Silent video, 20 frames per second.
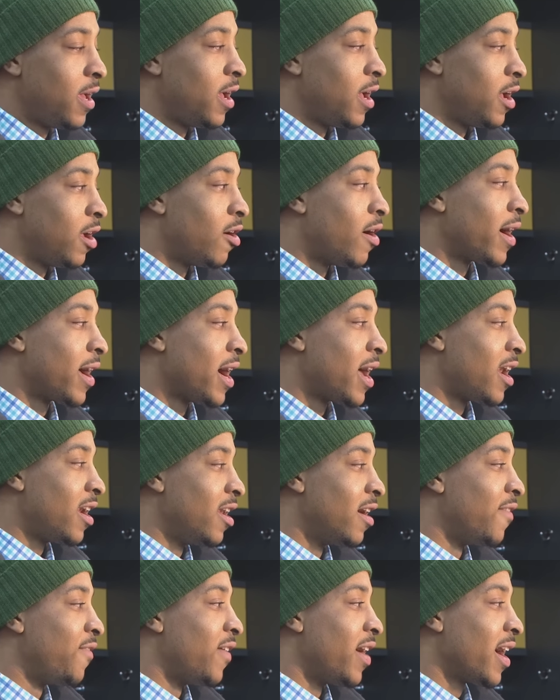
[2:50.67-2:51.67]
you know, I got
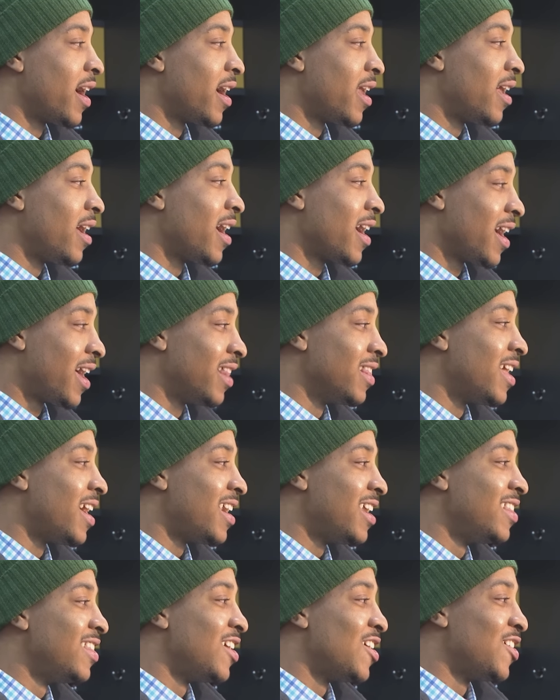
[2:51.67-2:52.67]
a
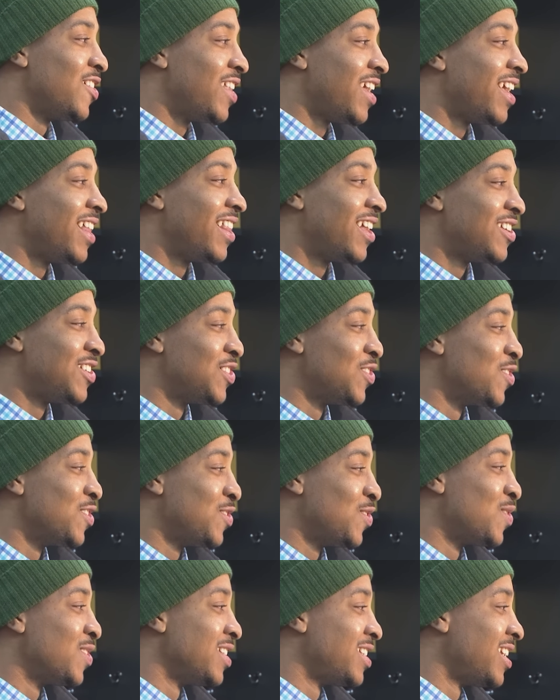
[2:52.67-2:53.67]
lot in there in that
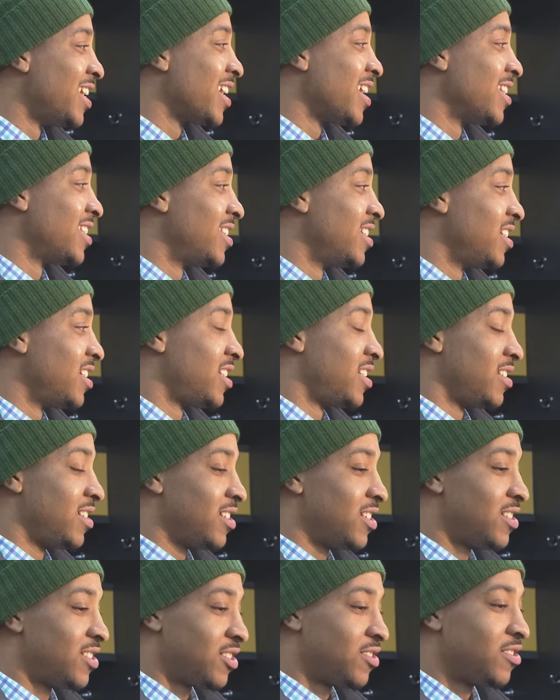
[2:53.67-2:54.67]
short 20 seconds and
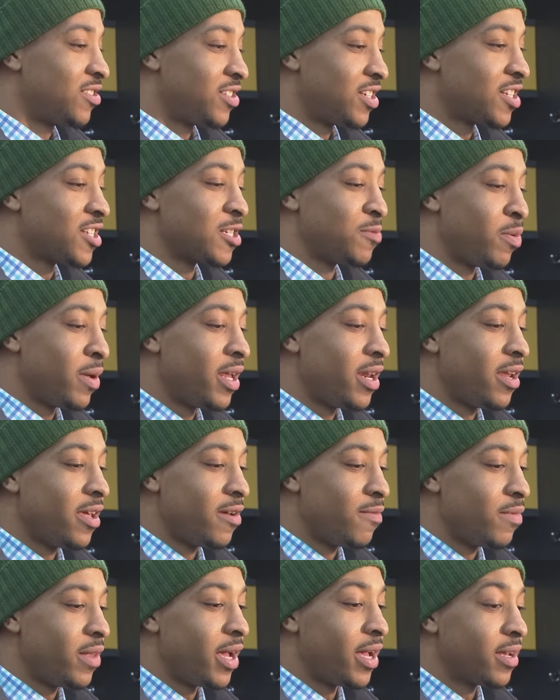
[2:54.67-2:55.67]
just explained to
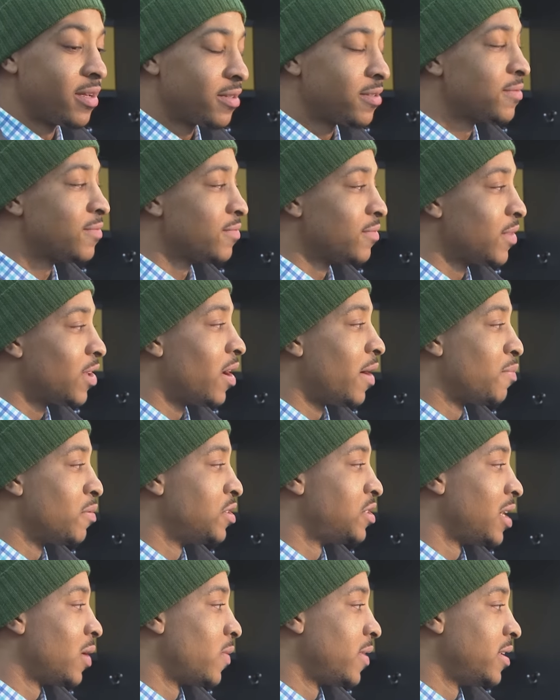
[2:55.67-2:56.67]
him, like, you know, I
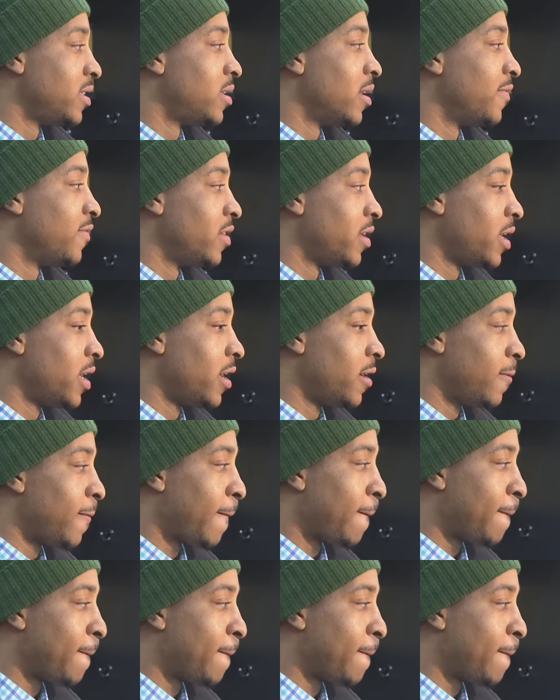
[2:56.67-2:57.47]
appreciate what he's done for the game.